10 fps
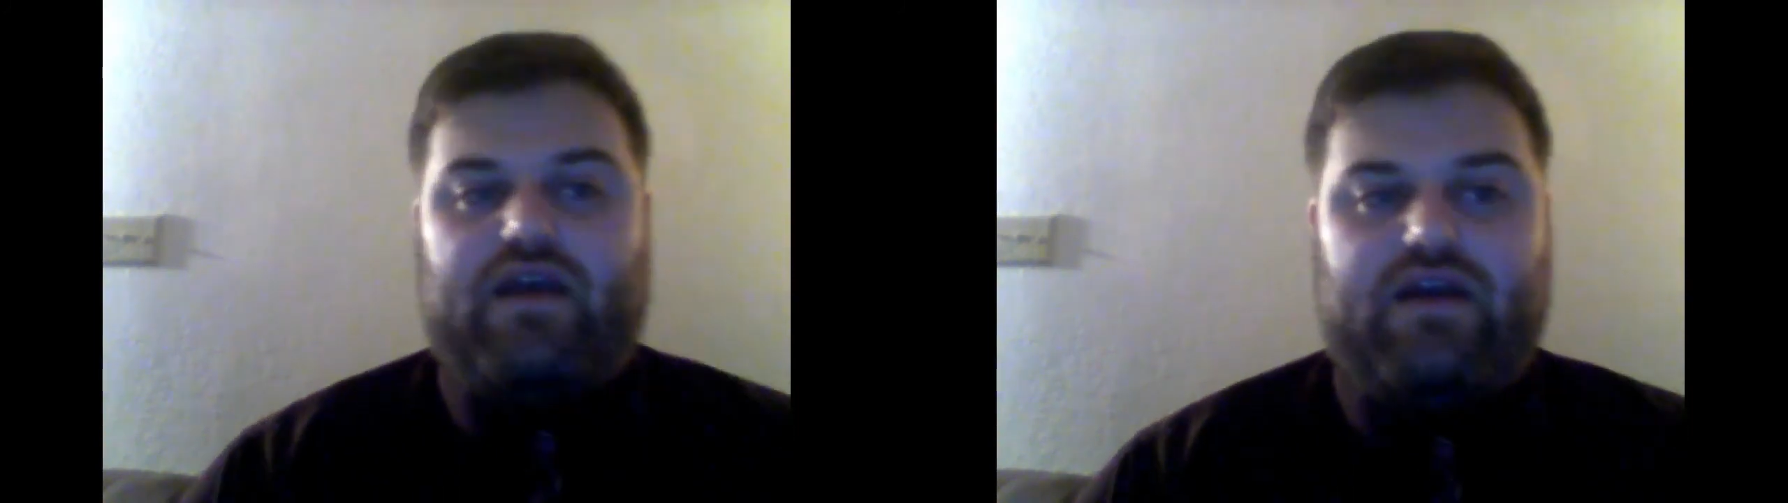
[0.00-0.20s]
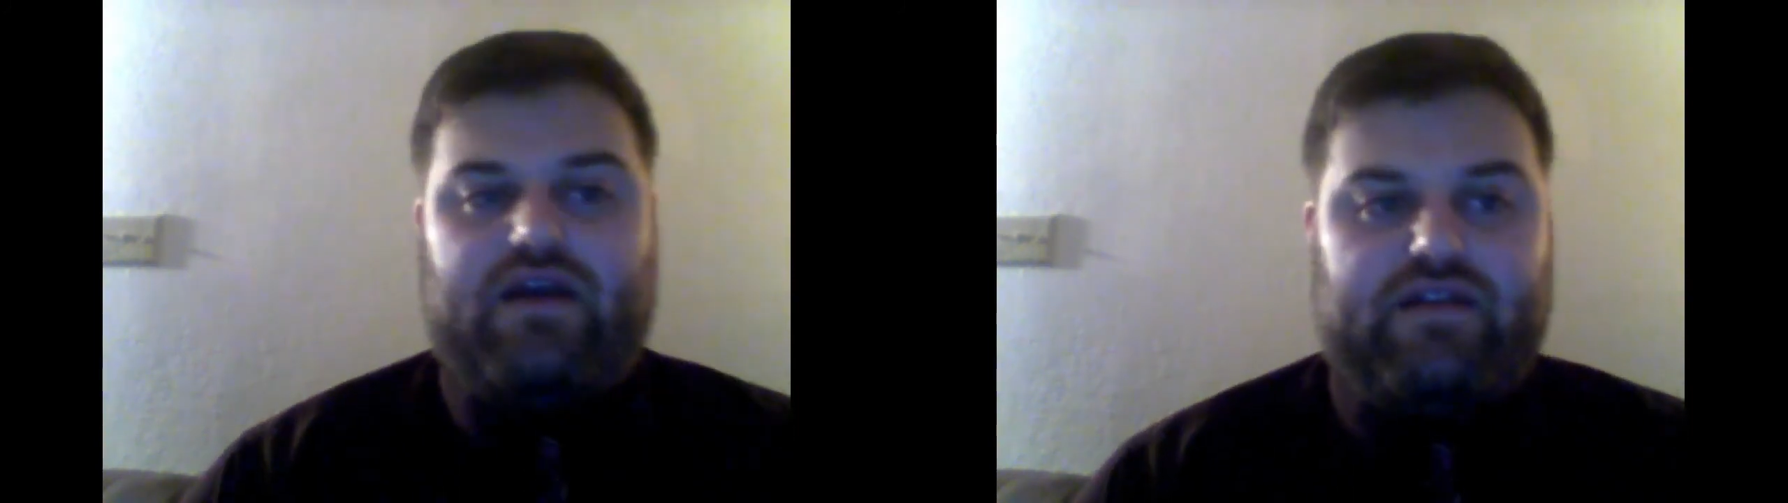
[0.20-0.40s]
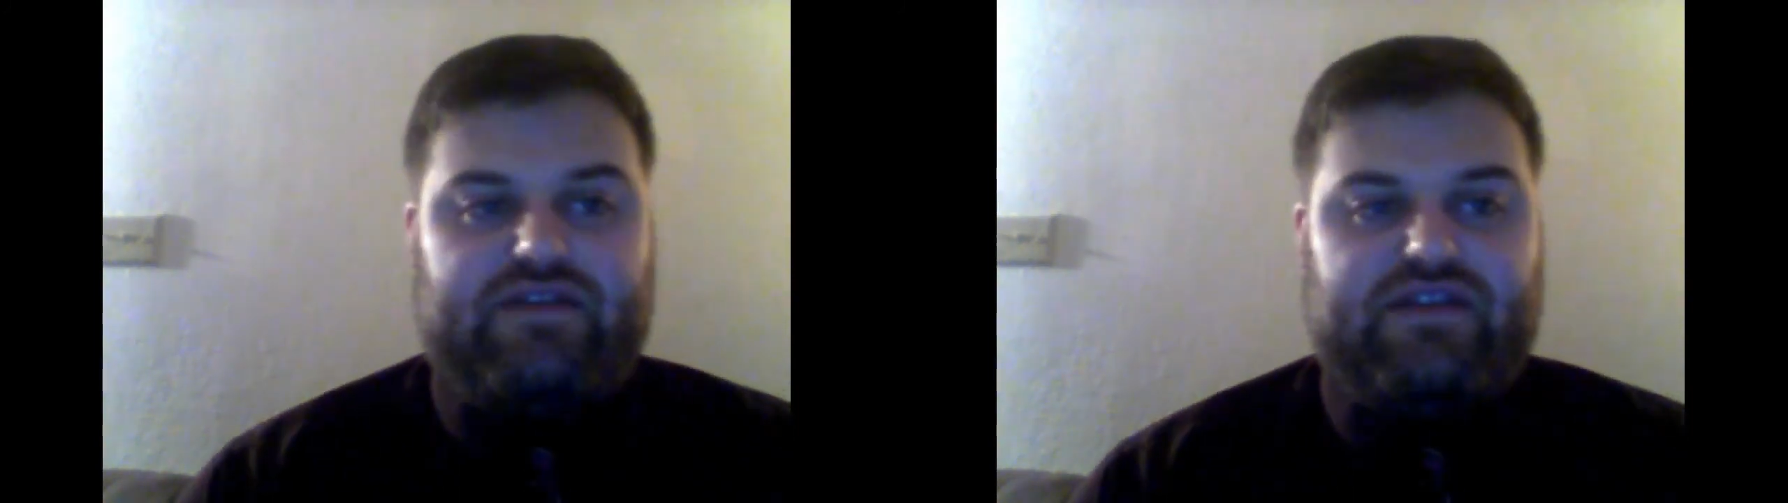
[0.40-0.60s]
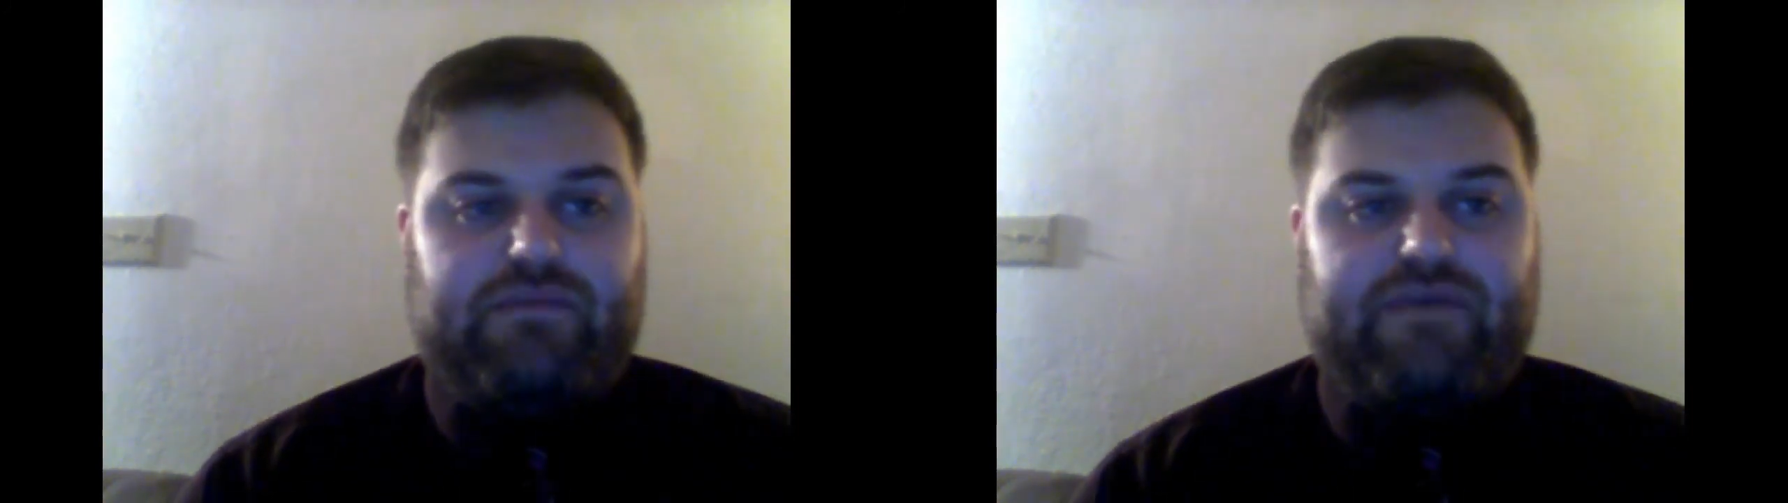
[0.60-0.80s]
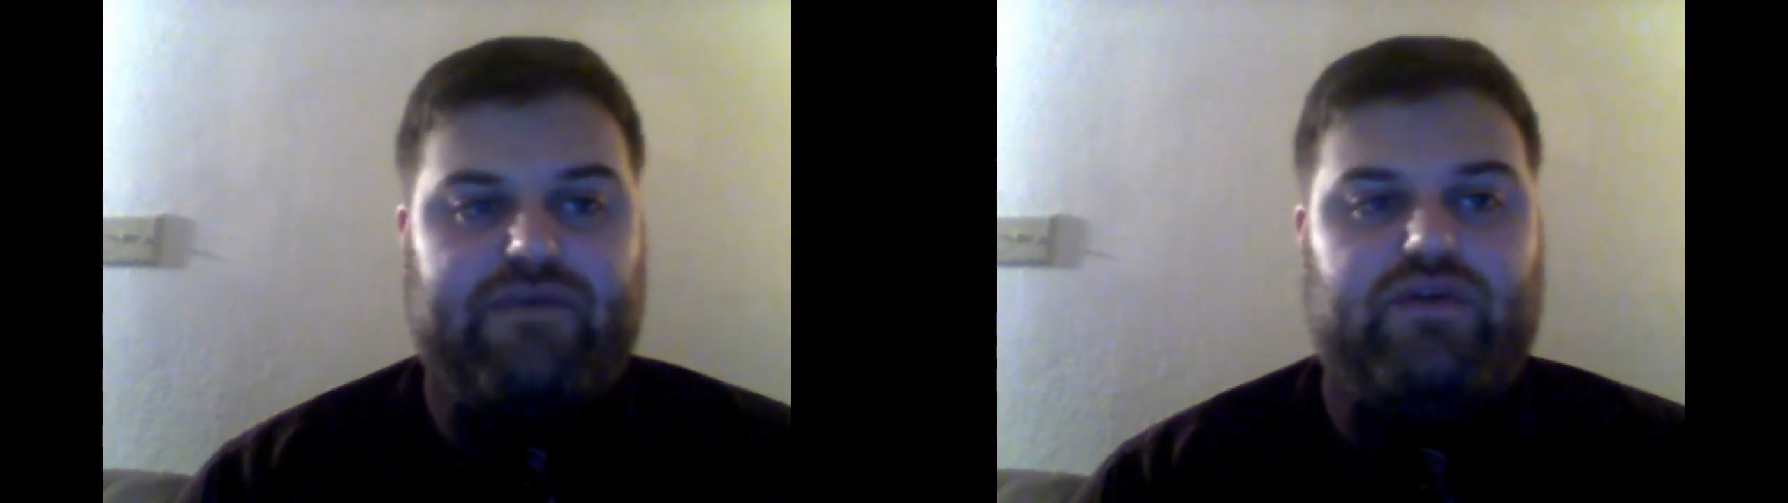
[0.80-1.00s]

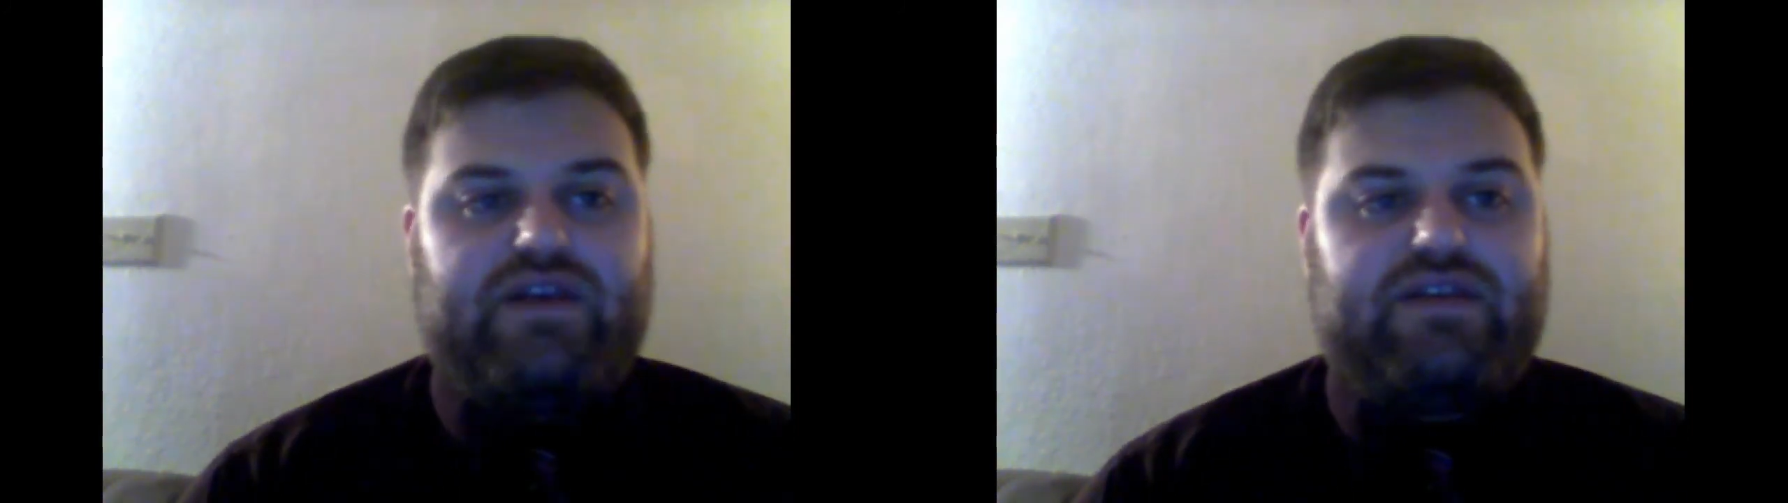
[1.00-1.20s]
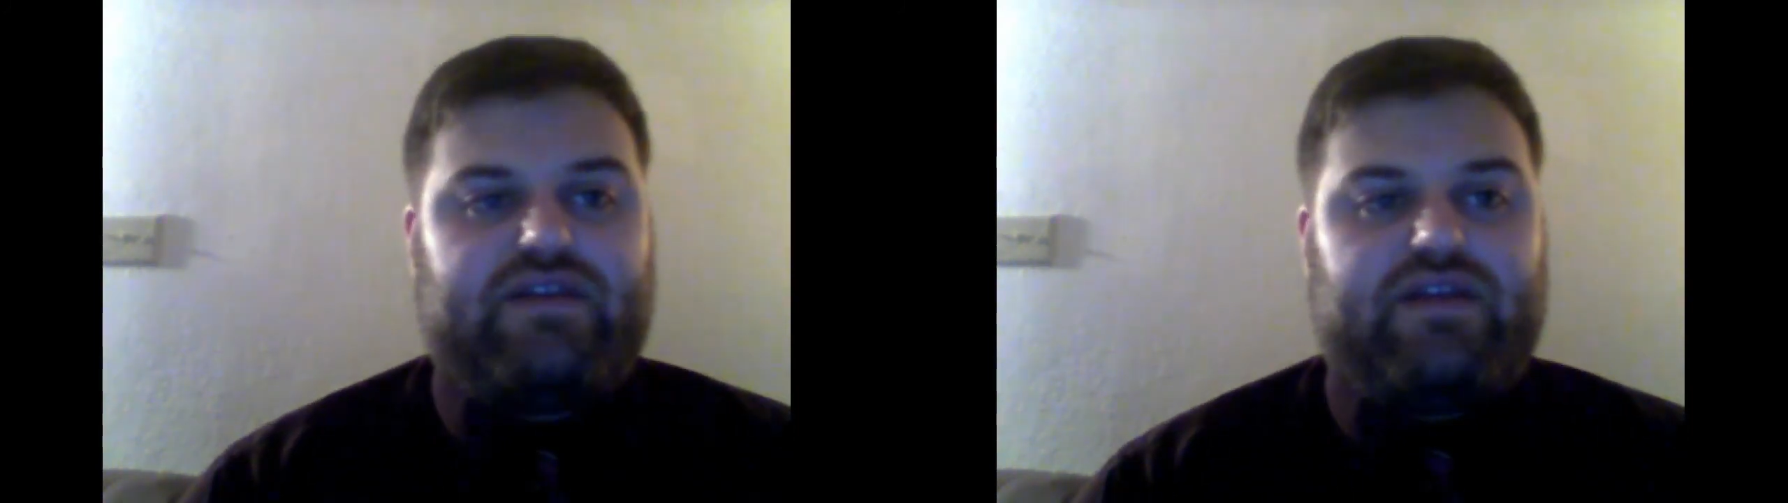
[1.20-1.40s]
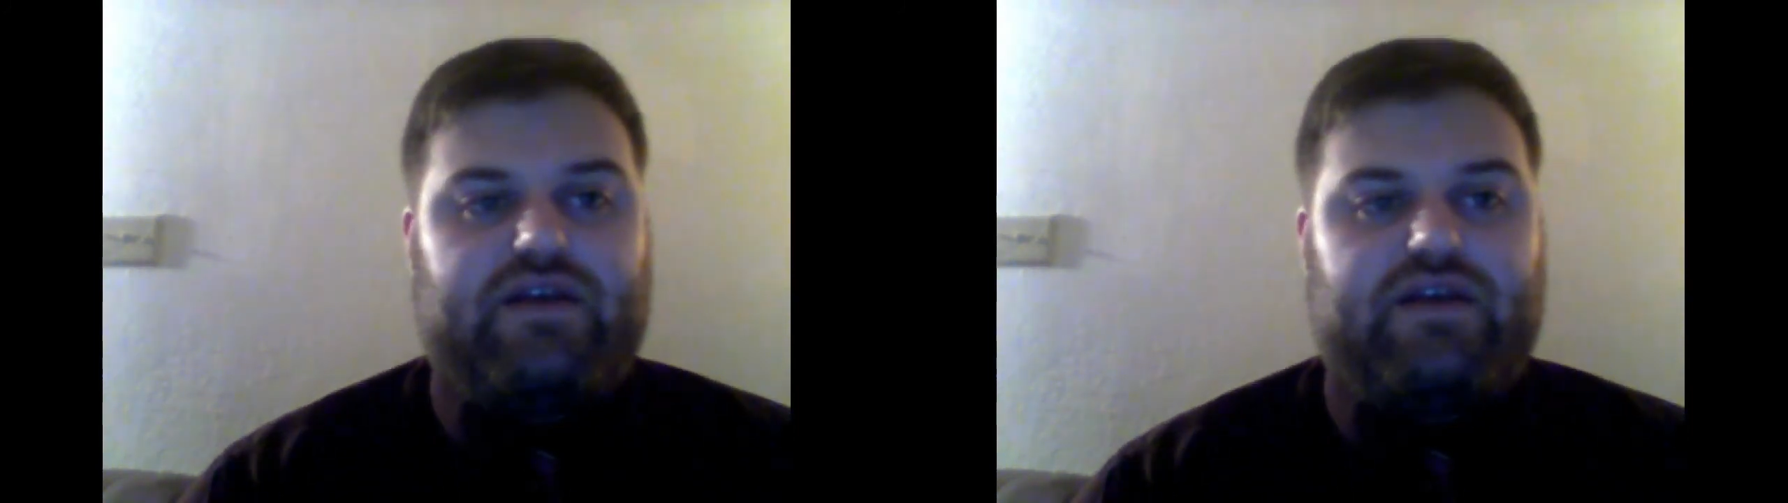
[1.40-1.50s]
listening to my voice.